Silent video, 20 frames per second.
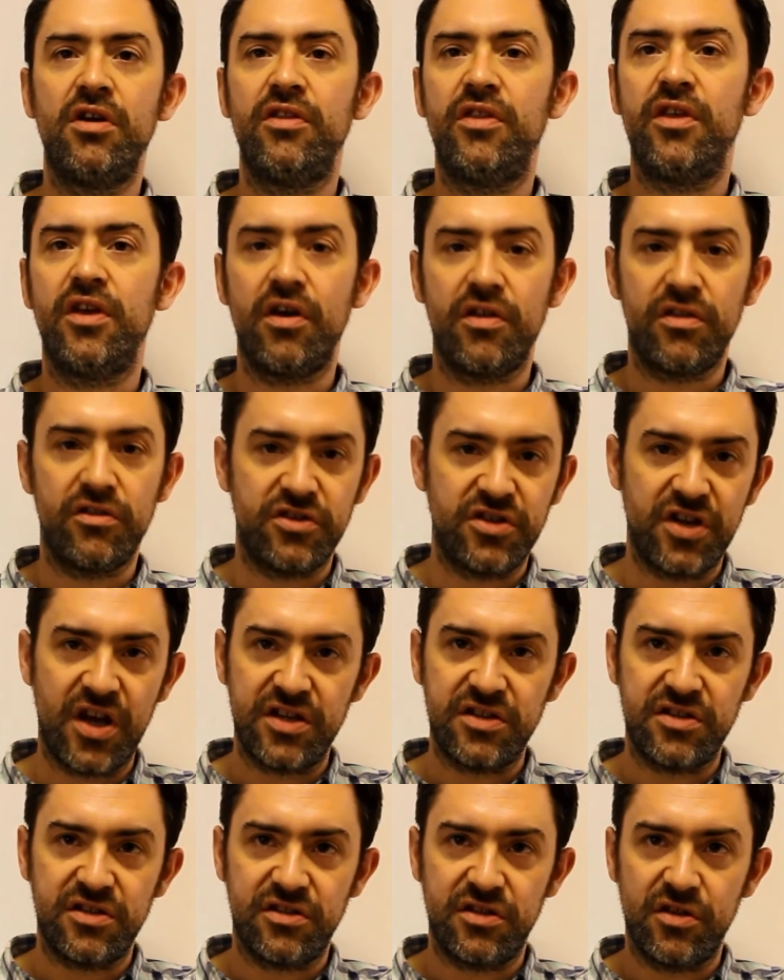the other
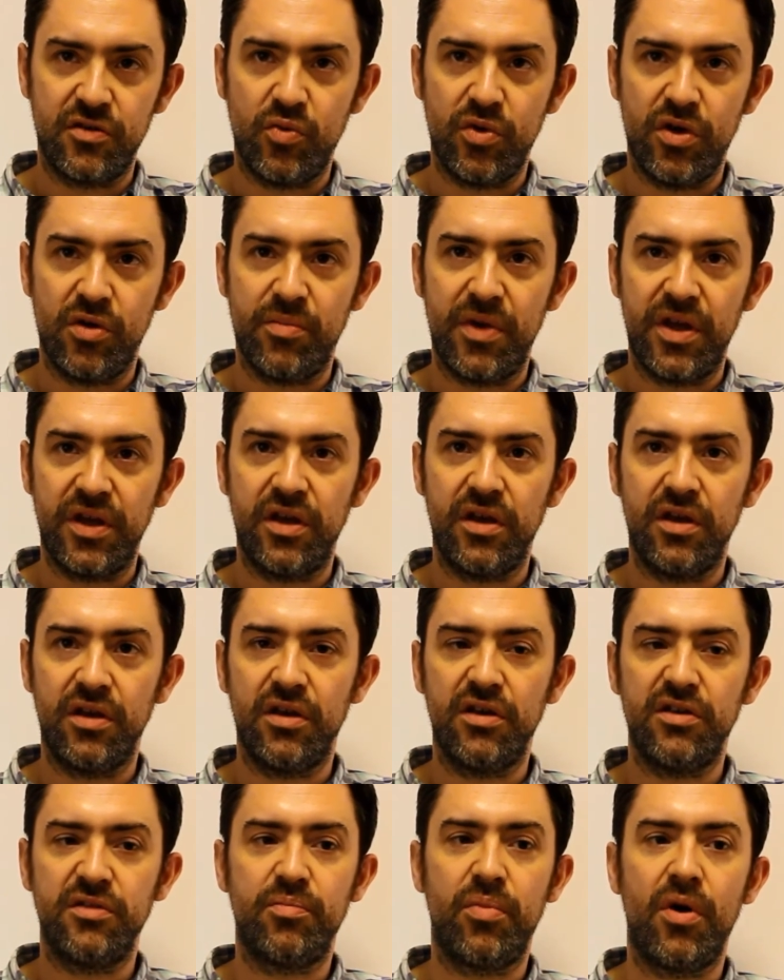changes that we are making
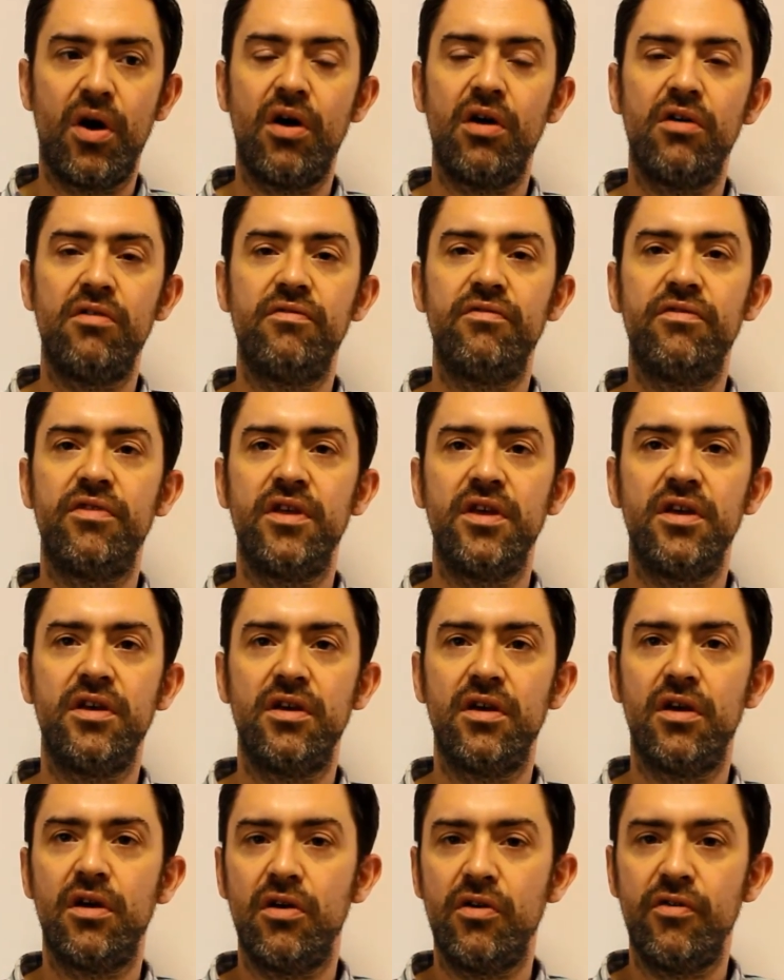as part of
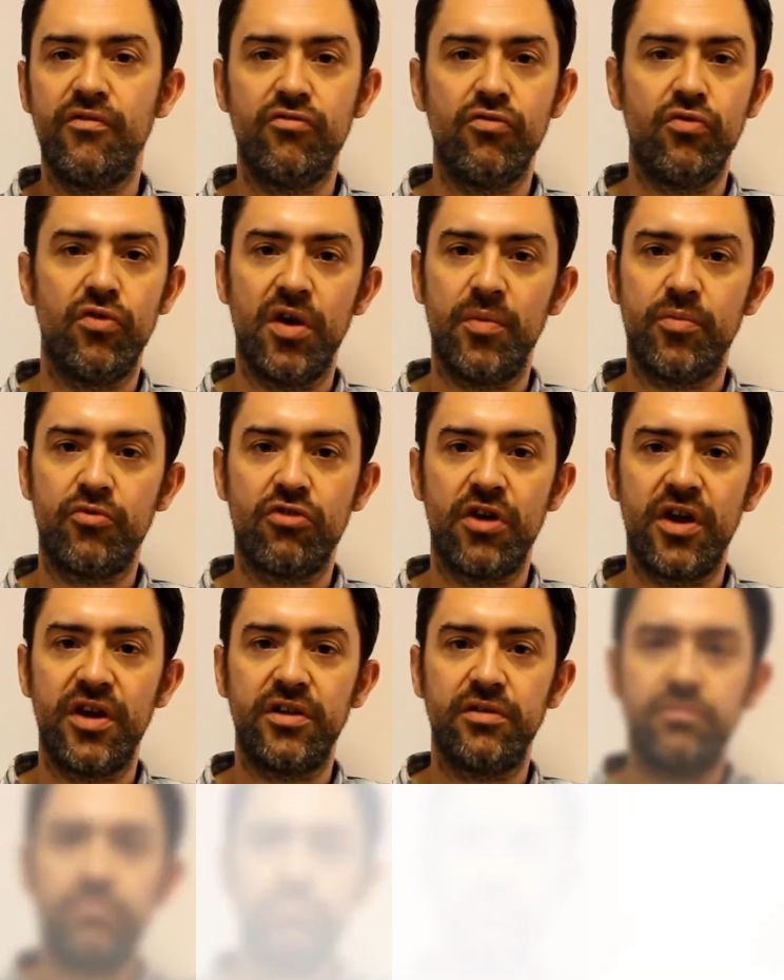the overall upgrade.